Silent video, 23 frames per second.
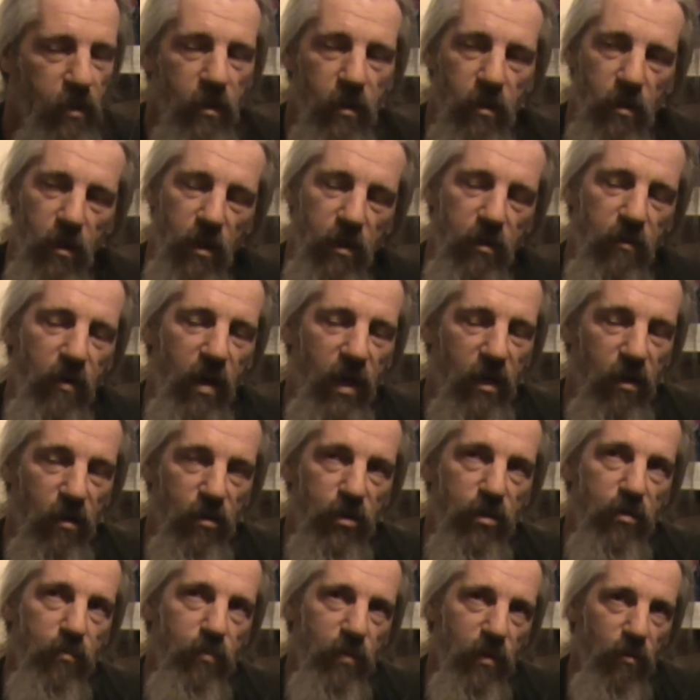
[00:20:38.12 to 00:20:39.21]
They reckon I
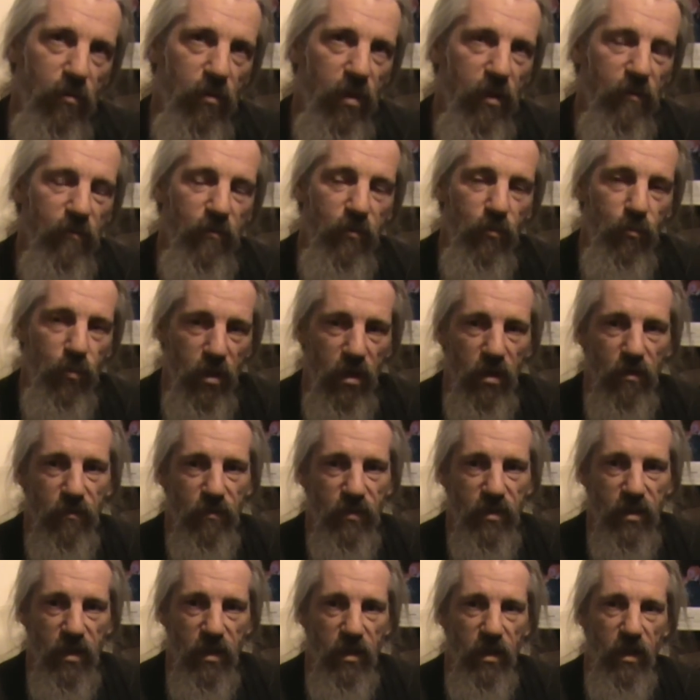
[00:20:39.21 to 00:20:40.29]
should be alright for work for
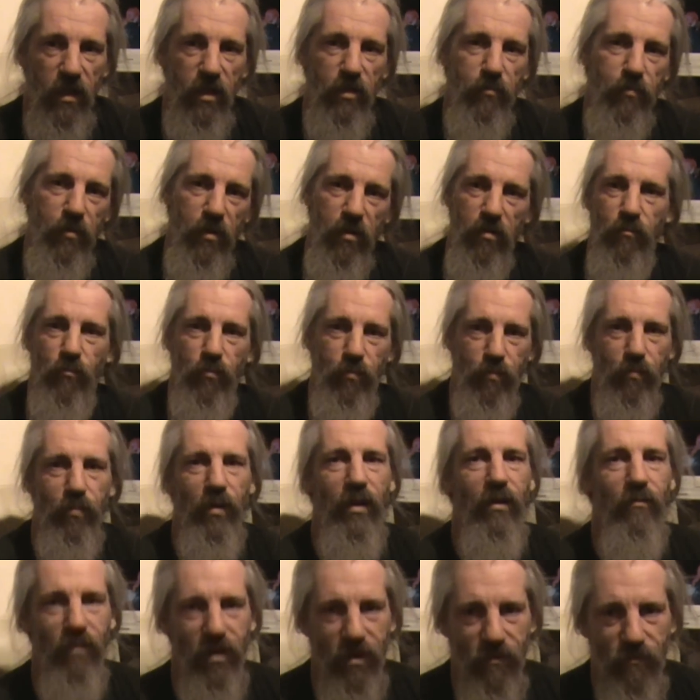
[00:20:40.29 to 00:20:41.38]
10 days, but
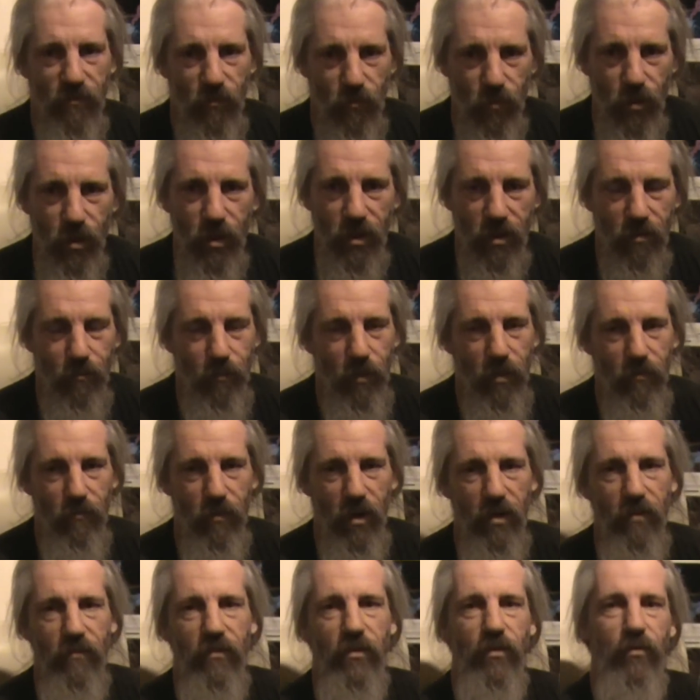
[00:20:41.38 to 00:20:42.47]
being ready for work and being
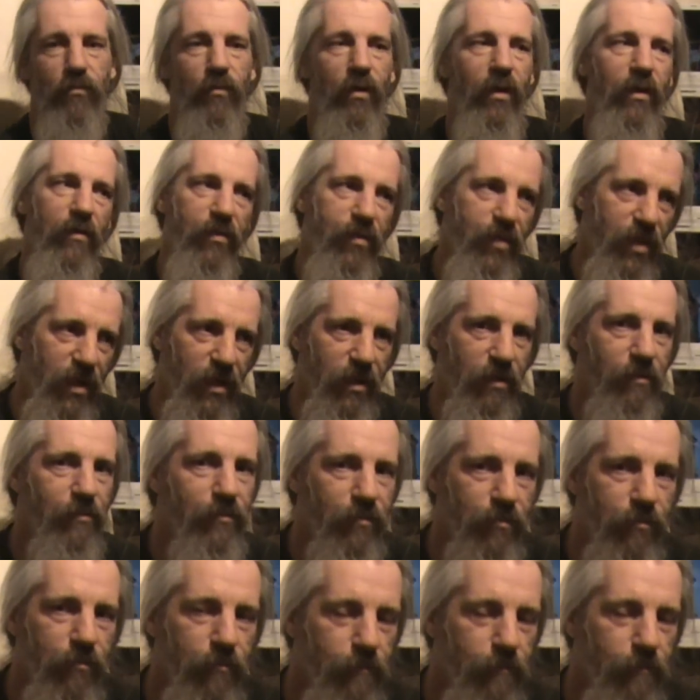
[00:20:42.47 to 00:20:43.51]
ready to do other things,